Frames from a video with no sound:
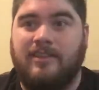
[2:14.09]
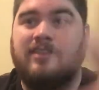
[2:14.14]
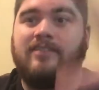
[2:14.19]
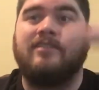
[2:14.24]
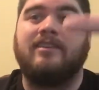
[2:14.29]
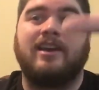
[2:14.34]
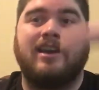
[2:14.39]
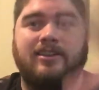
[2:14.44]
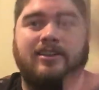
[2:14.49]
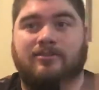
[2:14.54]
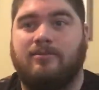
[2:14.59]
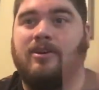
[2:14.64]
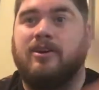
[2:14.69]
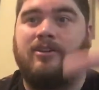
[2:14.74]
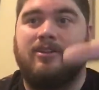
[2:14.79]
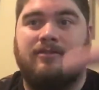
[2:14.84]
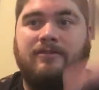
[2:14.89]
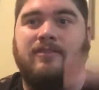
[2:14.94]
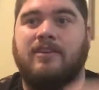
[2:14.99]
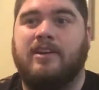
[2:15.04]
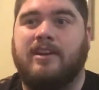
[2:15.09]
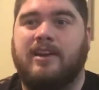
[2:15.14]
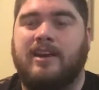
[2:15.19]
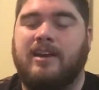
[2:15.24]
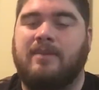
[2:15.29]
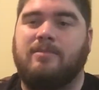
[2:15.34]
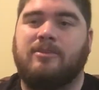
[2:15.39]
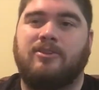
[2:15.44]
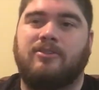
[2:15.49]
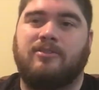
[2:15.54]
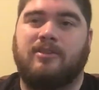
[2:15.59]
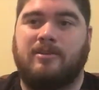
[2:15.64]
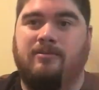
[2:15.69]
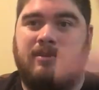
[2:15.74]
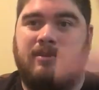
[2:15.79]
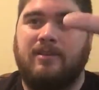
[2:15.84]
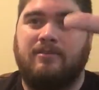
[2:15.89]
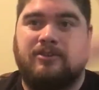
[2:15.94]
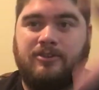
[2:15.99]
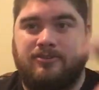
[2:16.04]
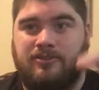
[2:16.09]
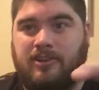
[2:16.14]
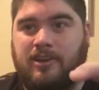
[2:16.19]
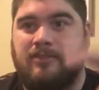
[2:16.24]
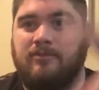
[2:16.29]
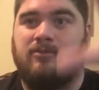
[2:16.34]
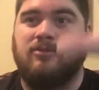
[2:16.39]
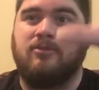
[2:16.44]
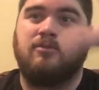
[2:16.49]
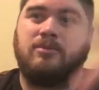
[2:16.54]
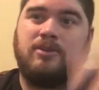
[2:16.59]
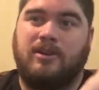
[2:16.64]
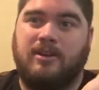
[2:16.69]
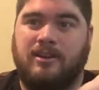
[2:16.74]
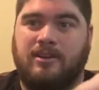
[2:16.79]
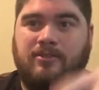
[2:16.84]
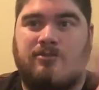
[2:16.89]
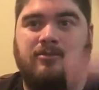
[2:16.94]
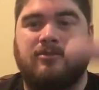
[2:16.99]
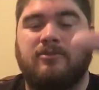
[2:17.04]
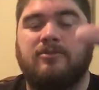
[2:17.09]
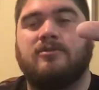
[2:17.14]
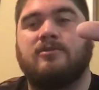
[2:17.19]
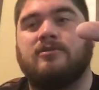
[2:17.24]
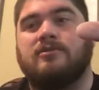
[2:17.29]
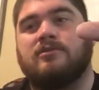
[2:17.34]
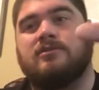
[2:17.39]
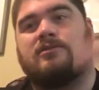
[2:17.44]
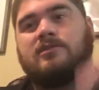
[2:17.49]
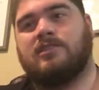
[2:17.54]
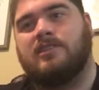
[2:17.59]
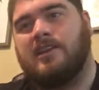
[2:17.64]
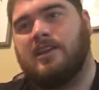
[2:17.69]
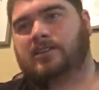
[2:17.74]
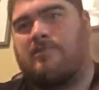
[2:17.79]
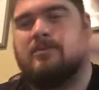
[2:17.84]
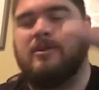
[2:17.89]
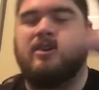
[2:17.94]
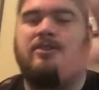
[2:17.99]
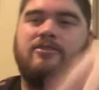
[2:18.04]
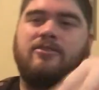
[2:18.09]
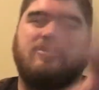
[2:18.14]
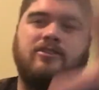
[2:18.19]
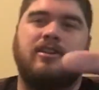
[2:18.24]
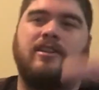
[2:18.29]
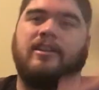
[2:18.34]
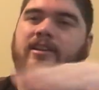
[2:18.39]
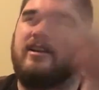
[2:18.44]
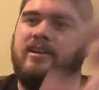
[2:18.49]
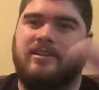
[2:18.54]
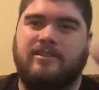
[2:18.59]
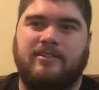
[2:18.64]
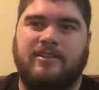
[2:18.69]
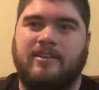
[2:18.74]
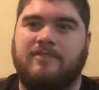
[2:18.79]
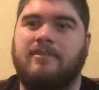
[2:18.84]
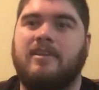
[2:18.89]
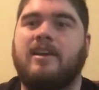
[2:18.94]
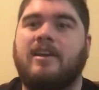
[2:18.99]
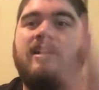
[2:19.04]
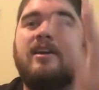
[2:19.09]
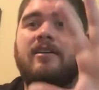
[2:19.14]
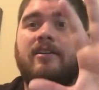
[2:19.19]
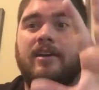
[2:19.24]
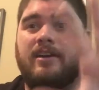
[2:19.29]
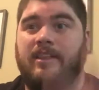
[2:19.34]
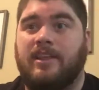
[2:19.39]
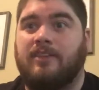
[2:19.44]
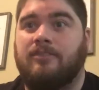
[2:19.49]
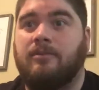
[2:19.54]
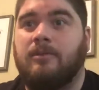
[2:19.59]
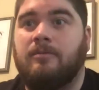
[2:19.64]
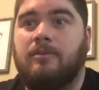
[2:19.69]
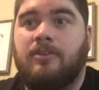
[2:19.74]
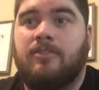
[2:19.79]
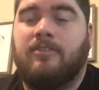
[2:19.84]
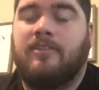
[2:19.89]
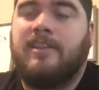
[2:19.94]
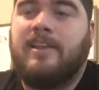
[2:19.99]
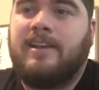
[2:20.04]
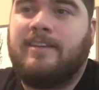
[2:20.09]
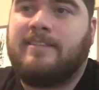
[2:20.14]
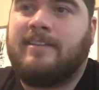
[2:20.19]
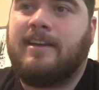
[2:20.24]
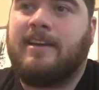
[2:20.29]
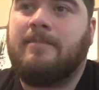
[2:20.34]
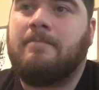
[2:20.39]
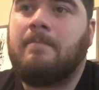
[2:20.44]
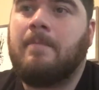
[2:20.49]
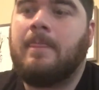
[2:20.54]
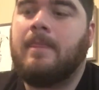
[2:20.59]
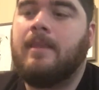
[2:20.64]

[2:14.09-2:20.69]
This side's where all the fun happens, right. We have our chain rule, product rule, exponentials, all that kind of stuff, right, and that's what we use on that side.